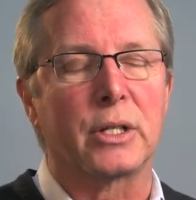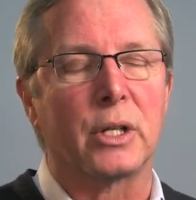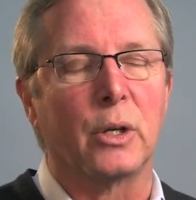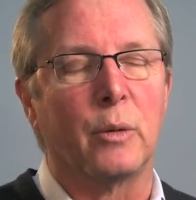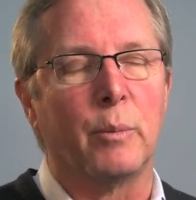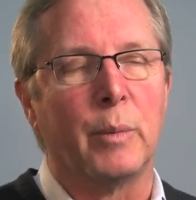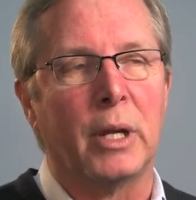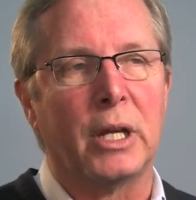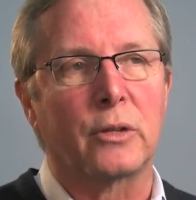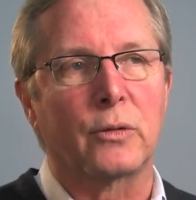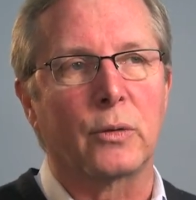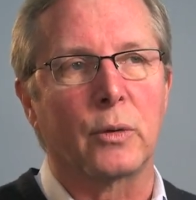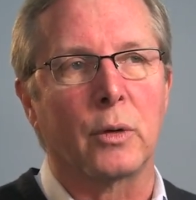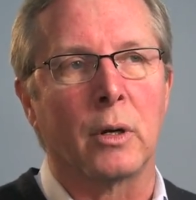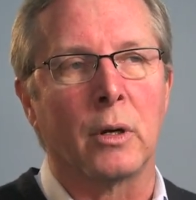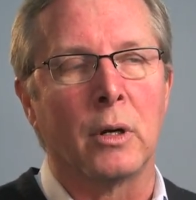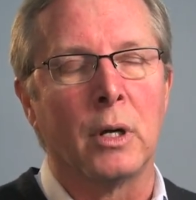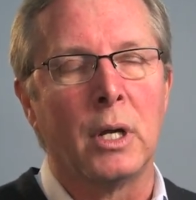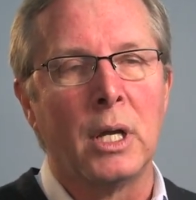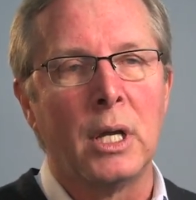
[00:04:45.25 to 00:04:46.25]
So it makes
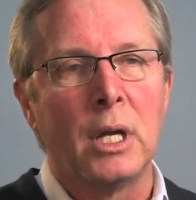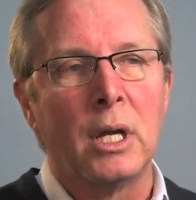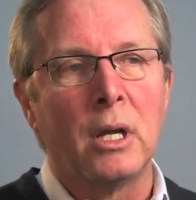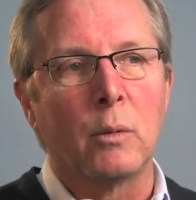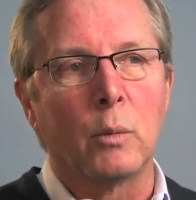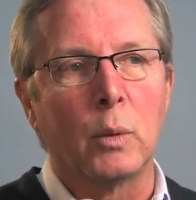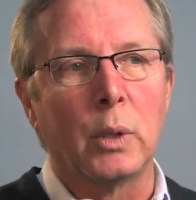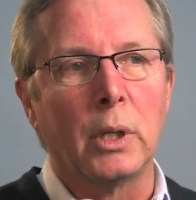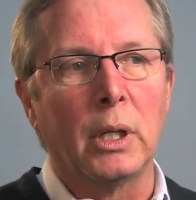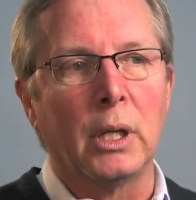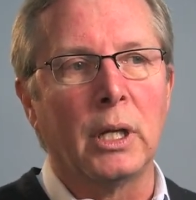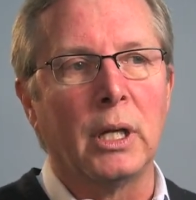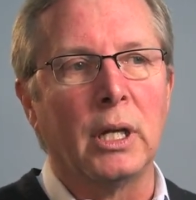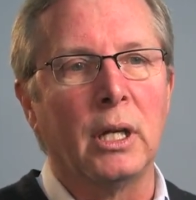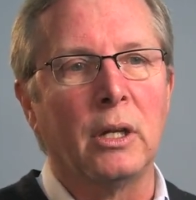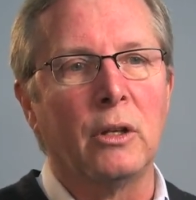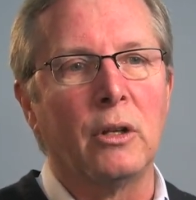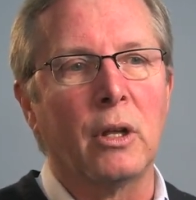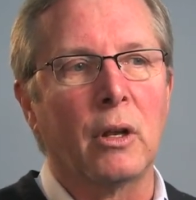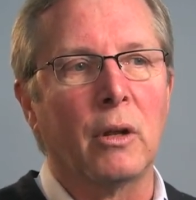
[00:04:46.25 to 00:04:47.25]
for
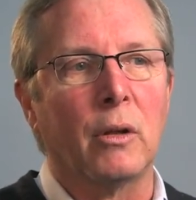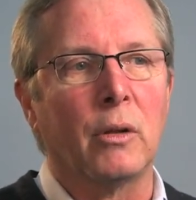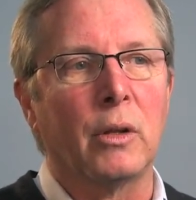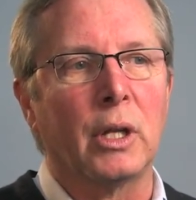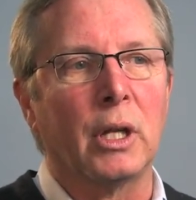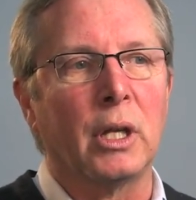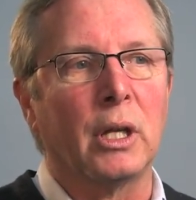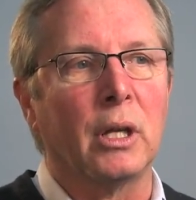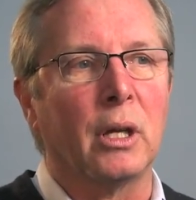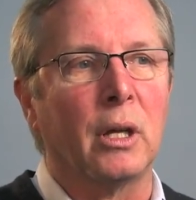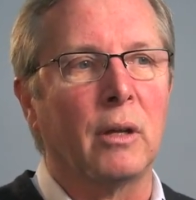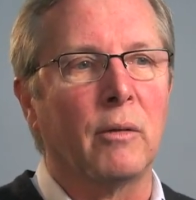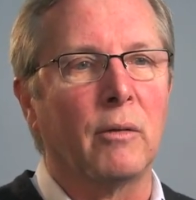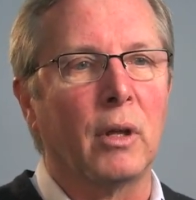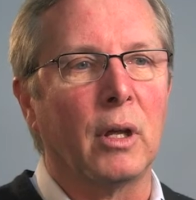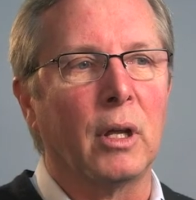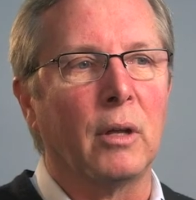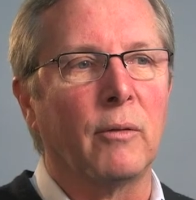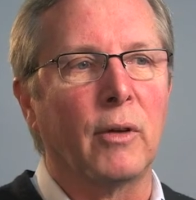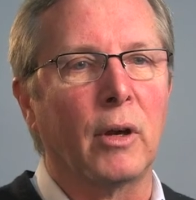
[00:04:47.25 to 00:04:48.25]
really not only
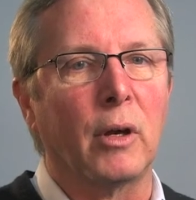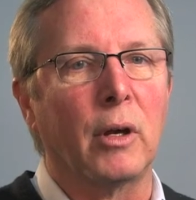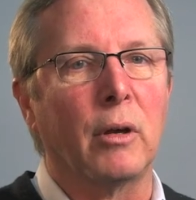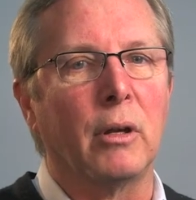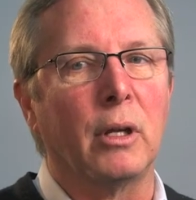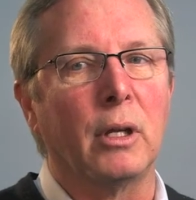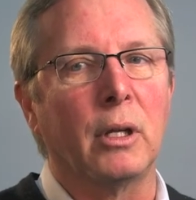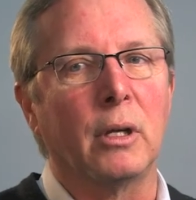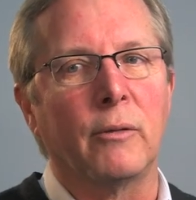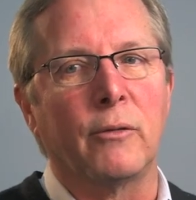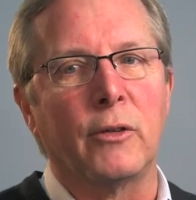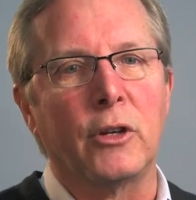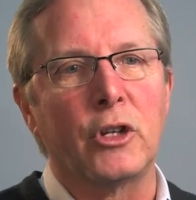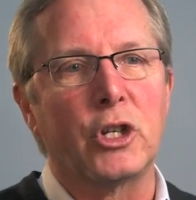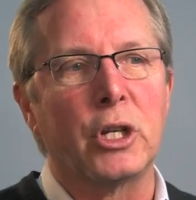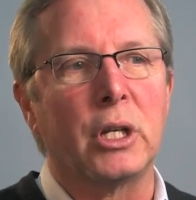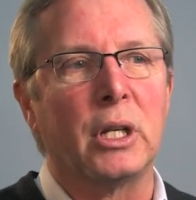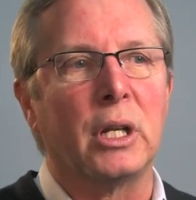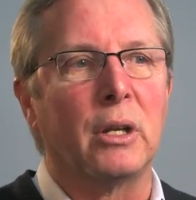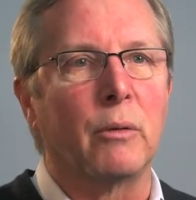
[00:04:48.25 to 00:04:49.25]
a very
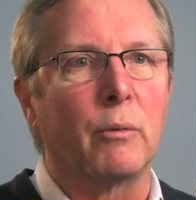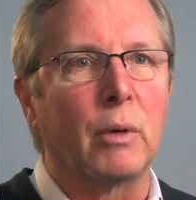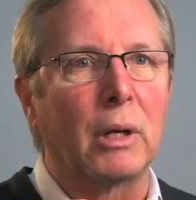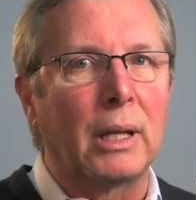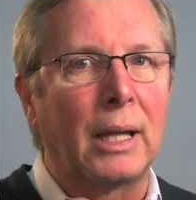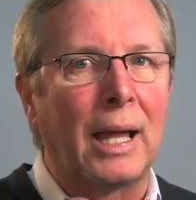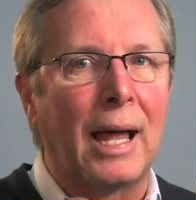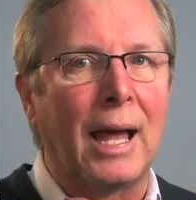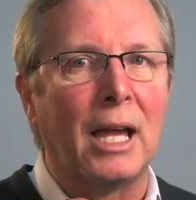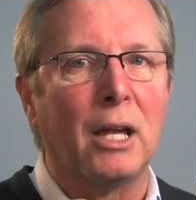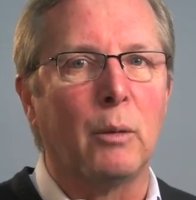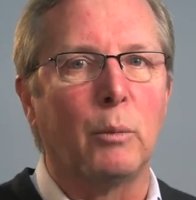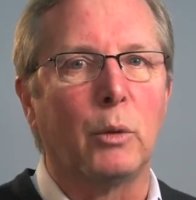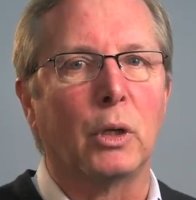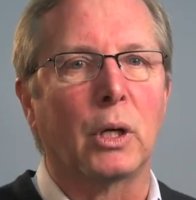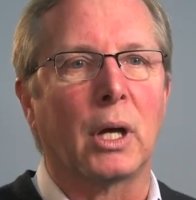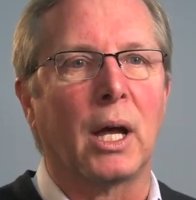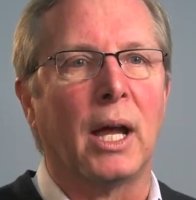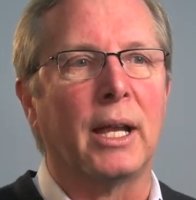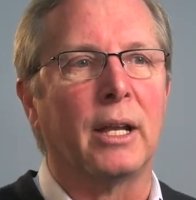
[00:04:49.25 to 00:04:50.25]
efficient and
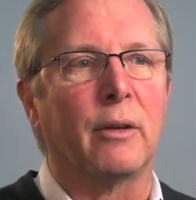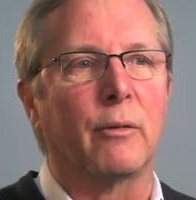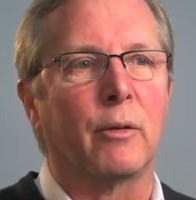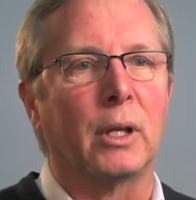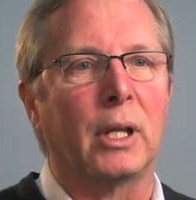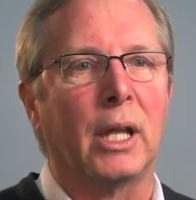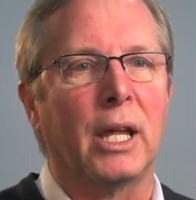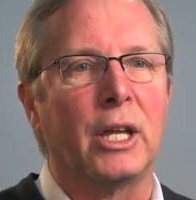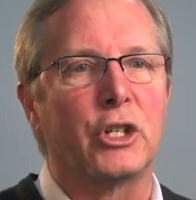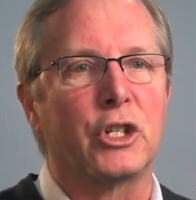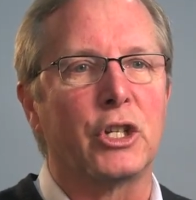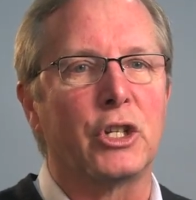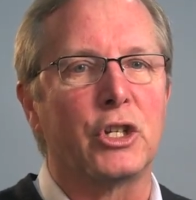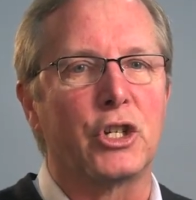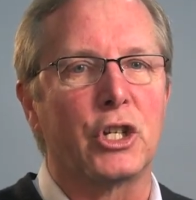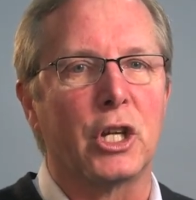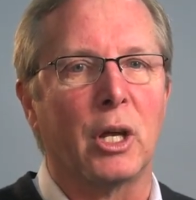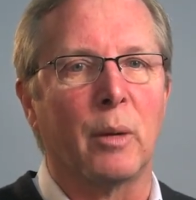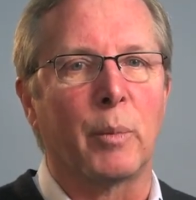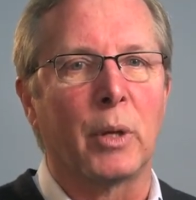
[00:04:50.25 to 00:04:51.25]
reliable kind of
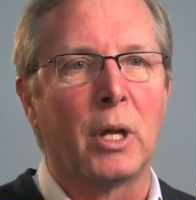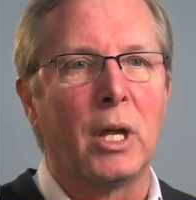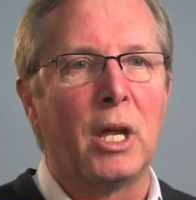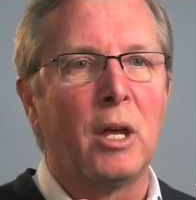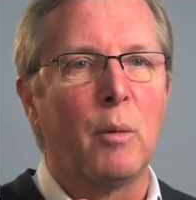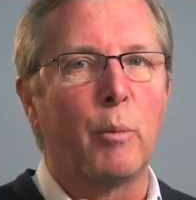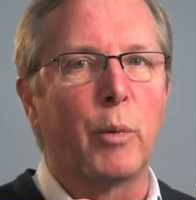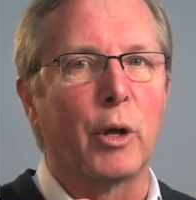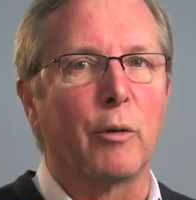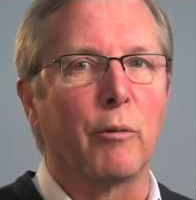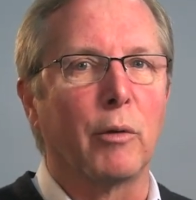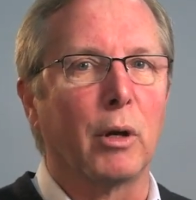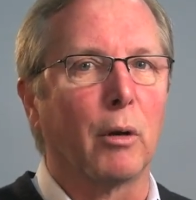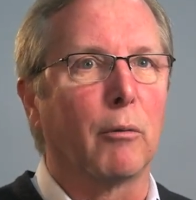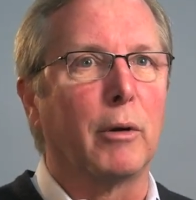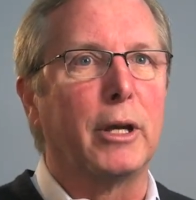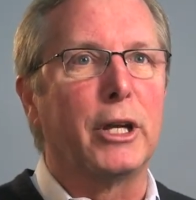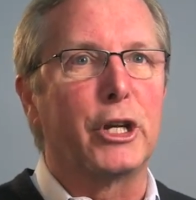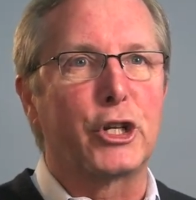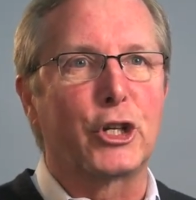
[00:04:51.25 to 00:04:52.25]
relationship, but a
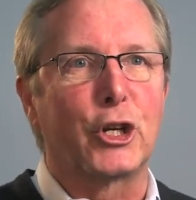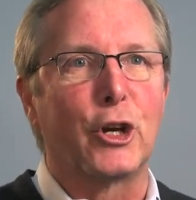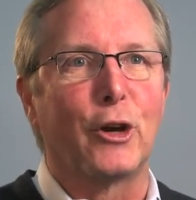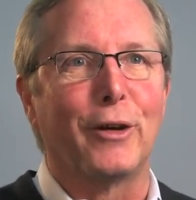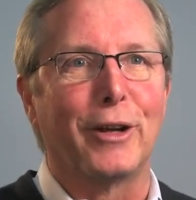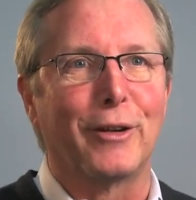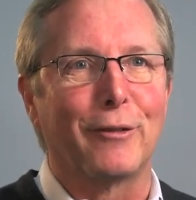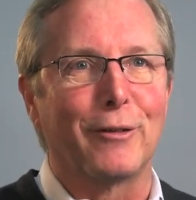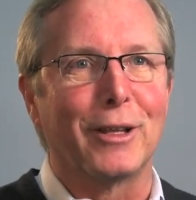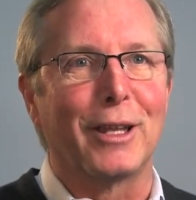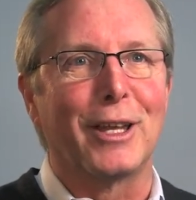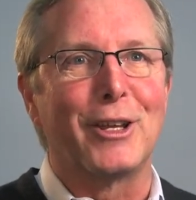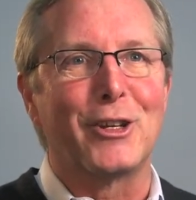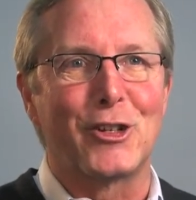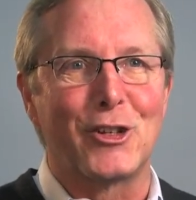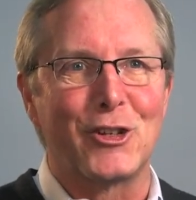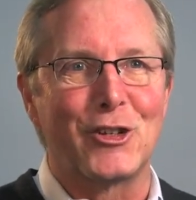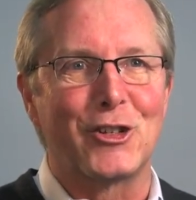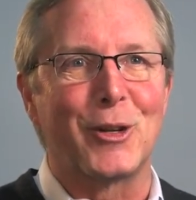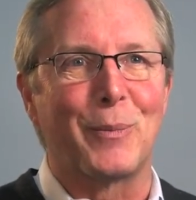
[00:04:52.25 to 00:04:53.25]
real reassuring
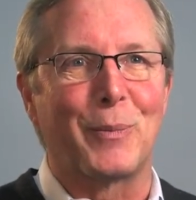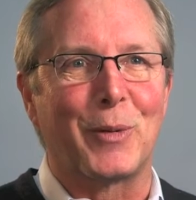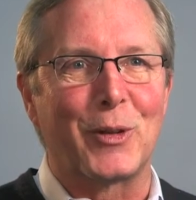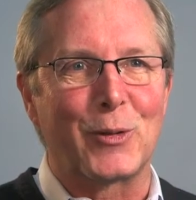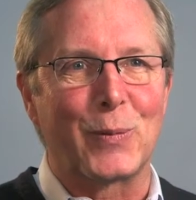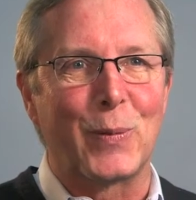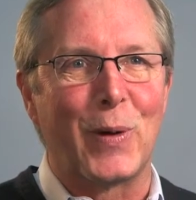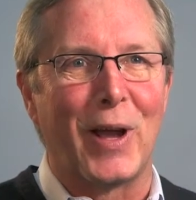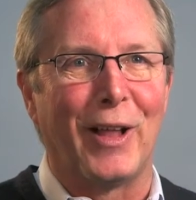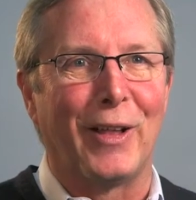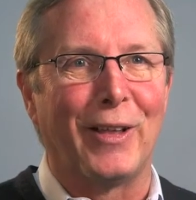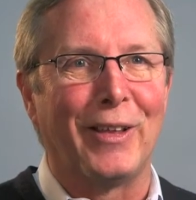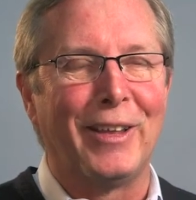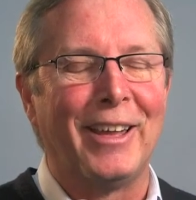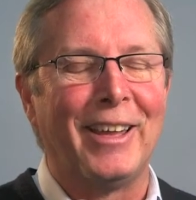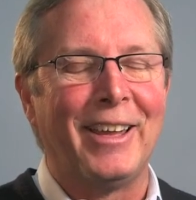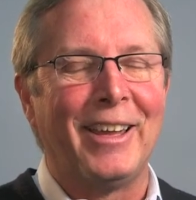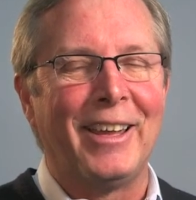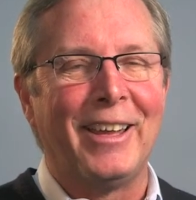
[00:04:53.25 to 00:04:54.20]
relationship as well.